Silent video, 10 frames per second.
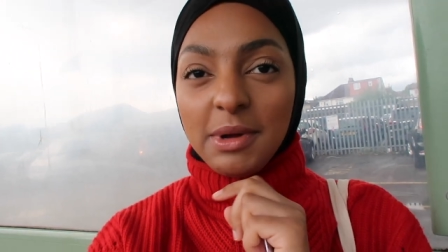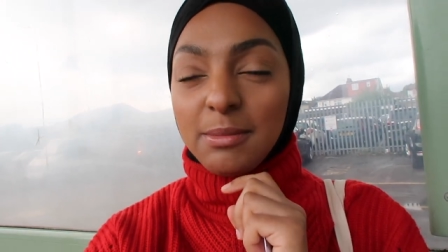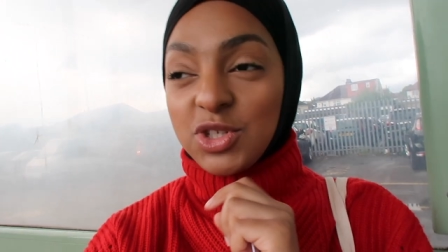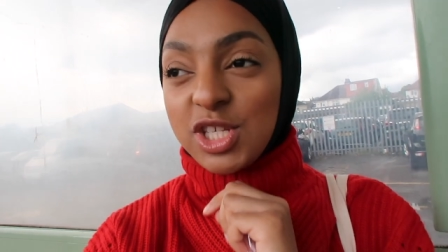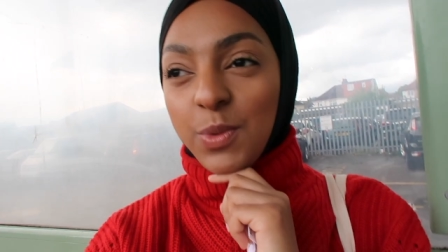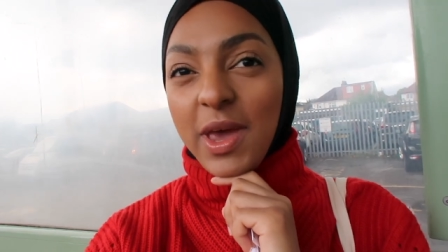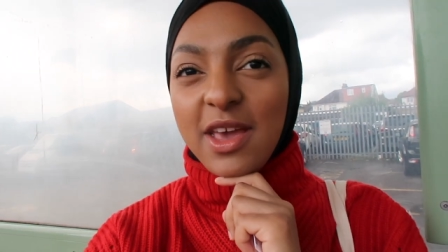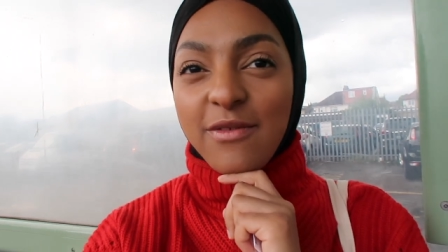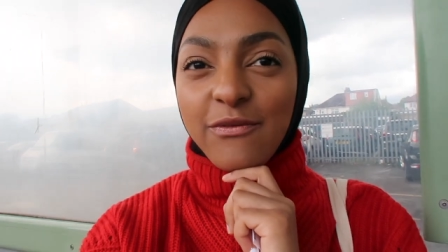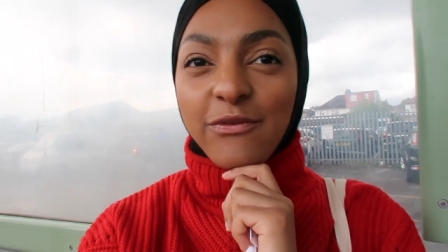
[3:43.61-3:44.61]
I'm just
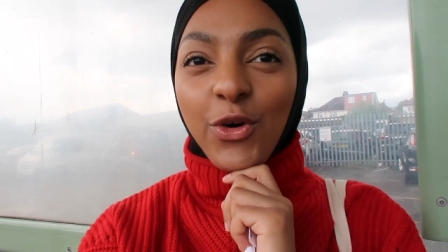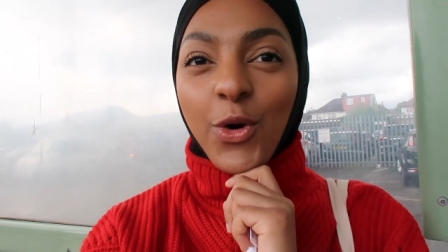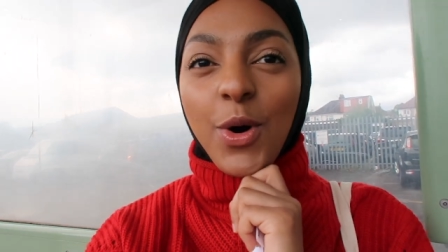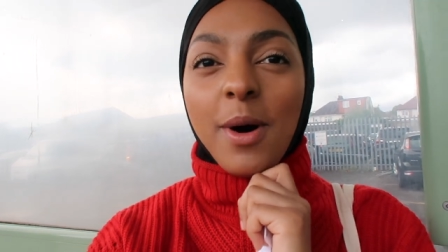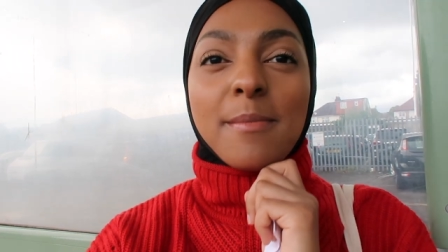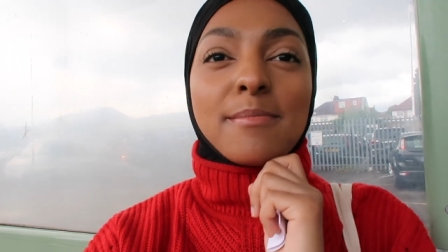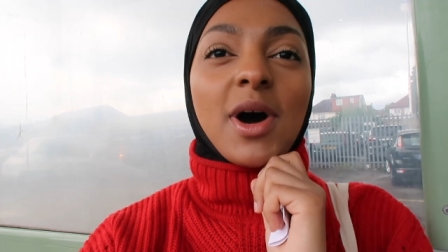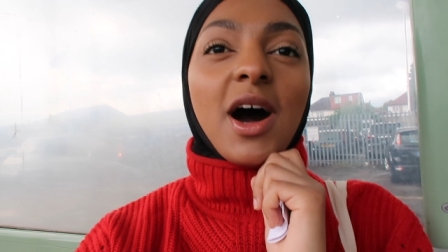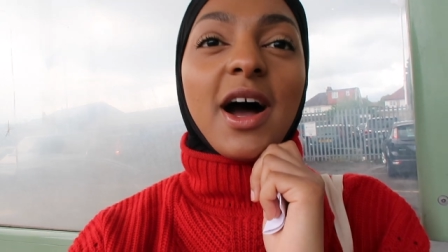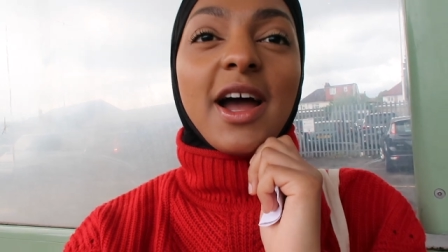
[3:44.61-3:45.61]
waiting for
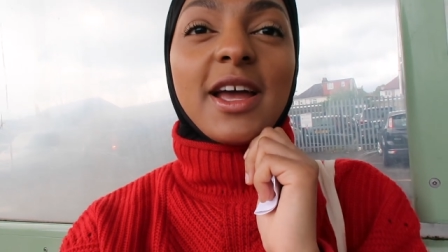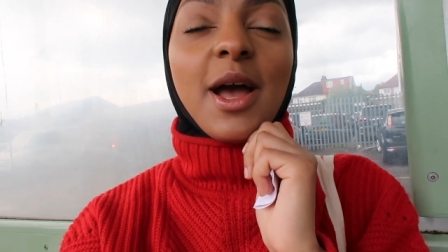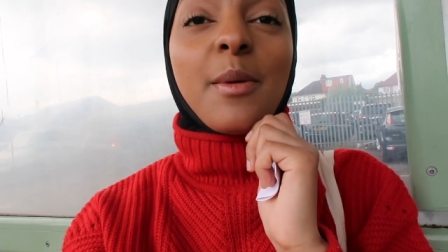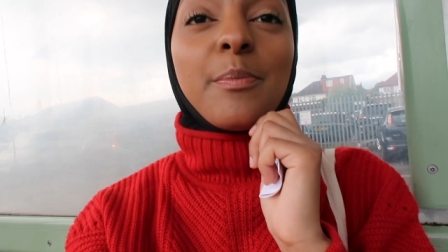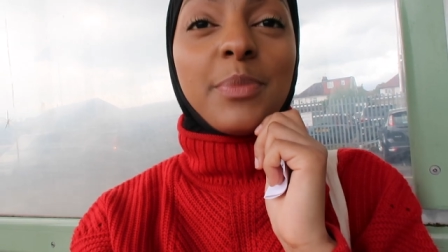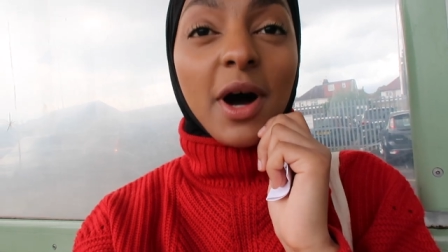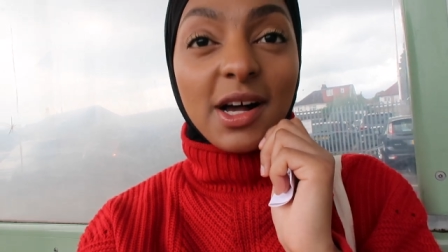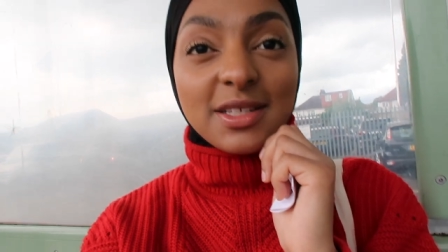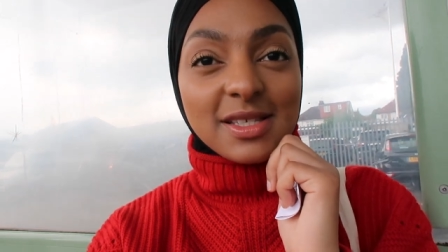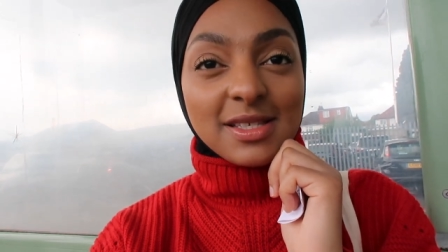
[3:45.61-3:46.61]
my
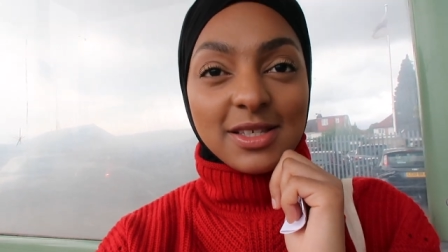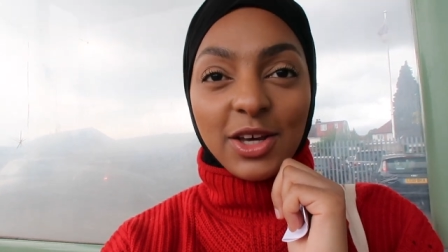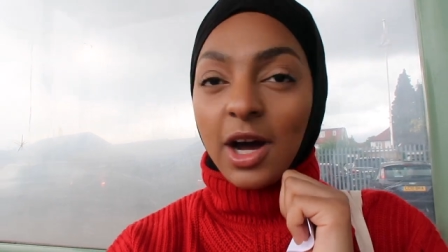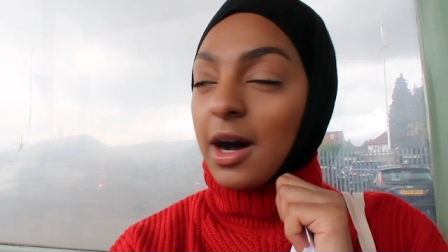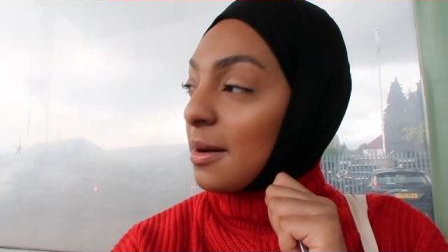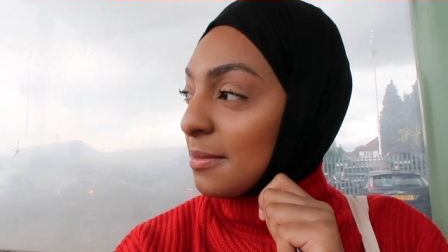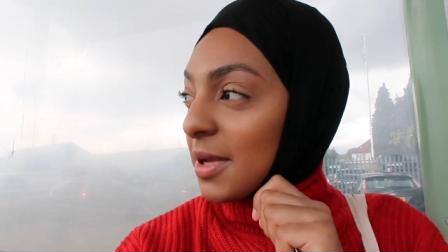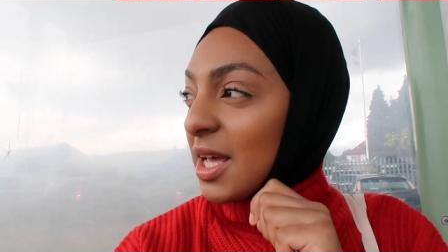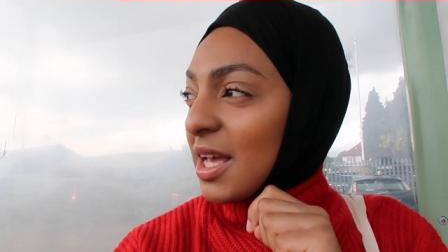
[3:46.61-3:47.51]
bus to come,